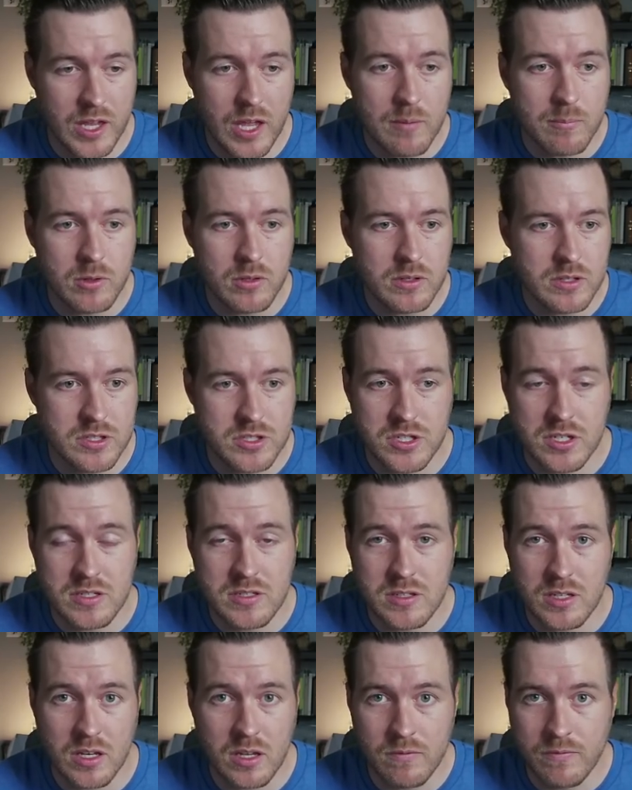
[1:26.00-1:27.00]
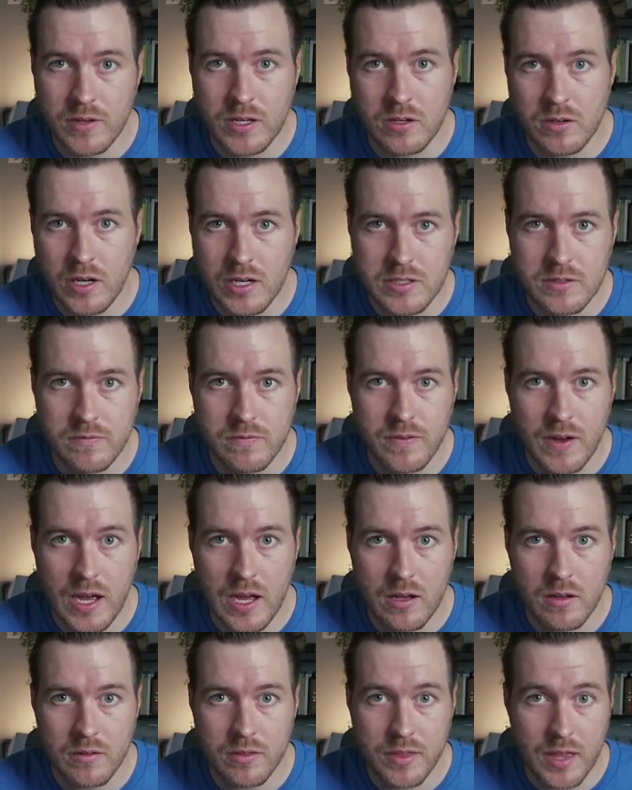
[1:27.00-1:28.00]
YAML is just the configuration
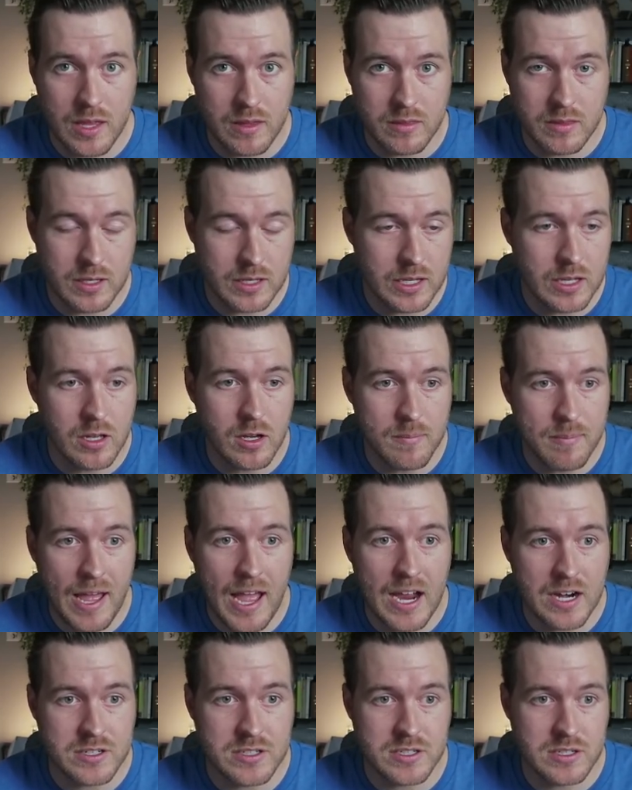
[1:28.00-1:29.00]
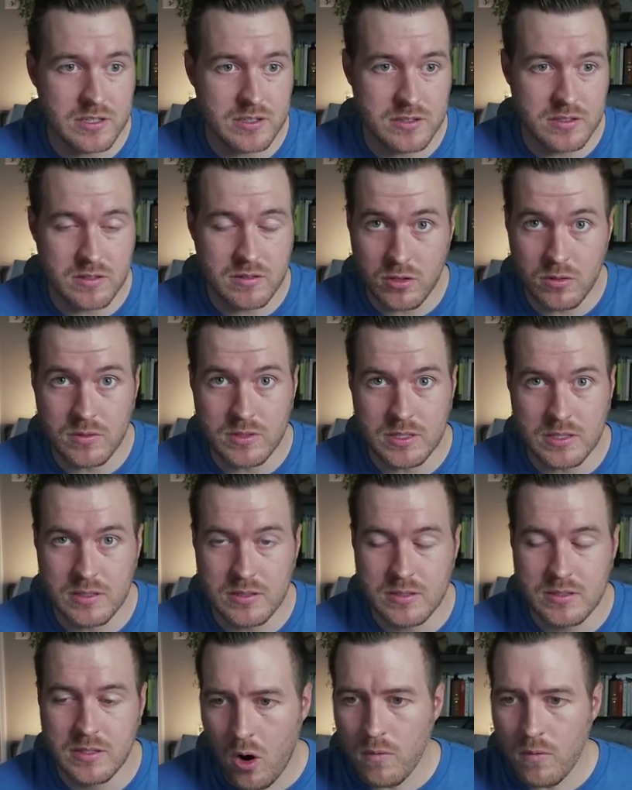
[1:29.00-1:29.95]
file that the GitHub Actions uses.